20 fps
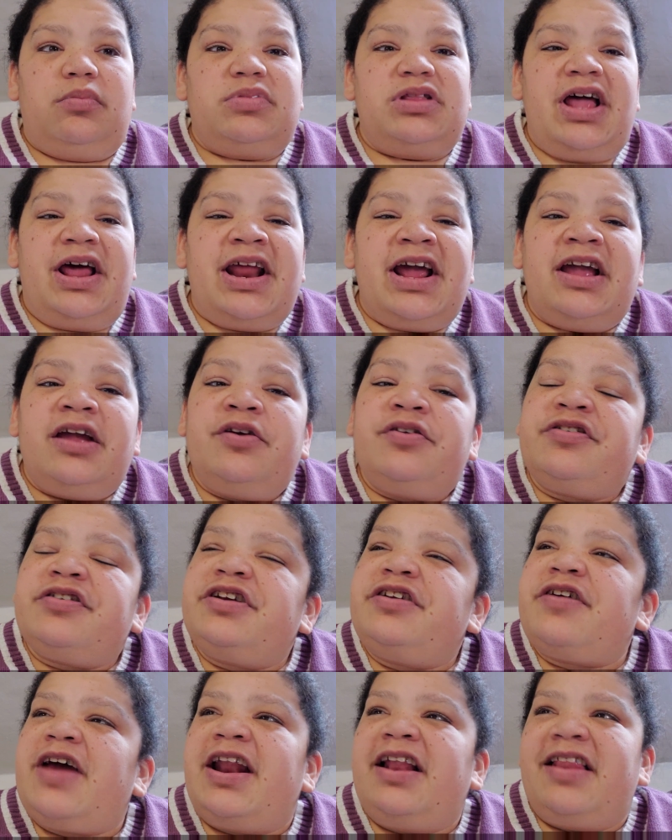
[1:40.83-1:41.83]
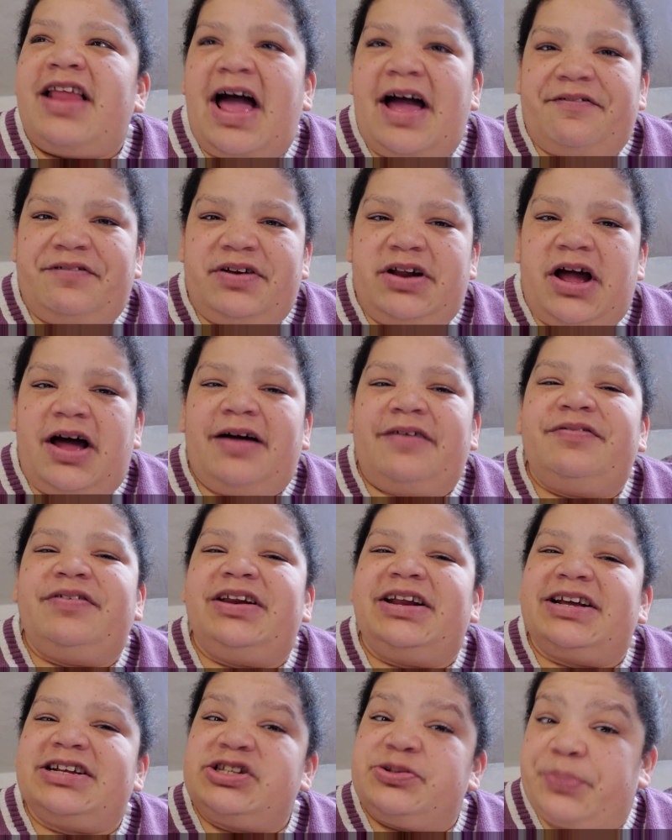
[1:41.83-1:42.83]
then I usually try to laugh it off
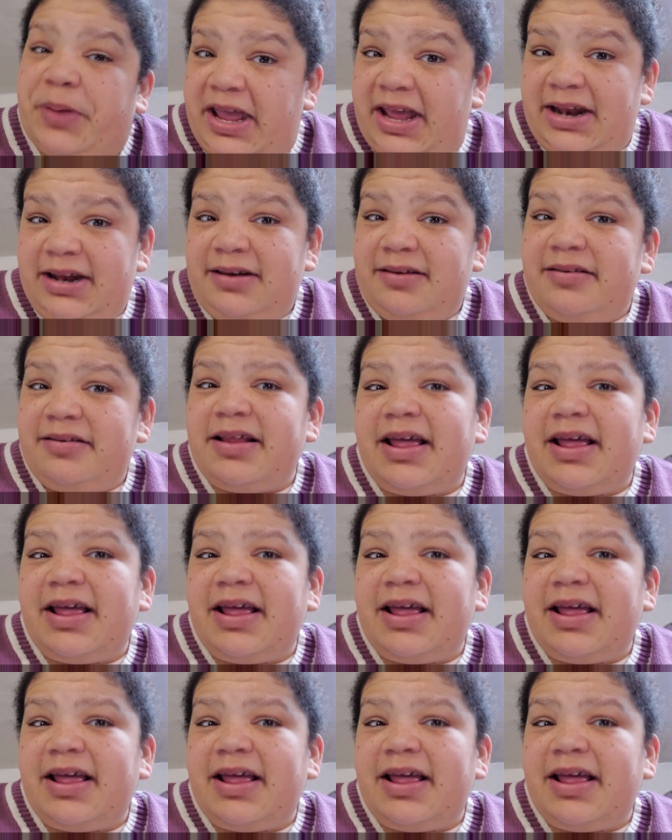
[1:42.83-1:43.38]
and explain,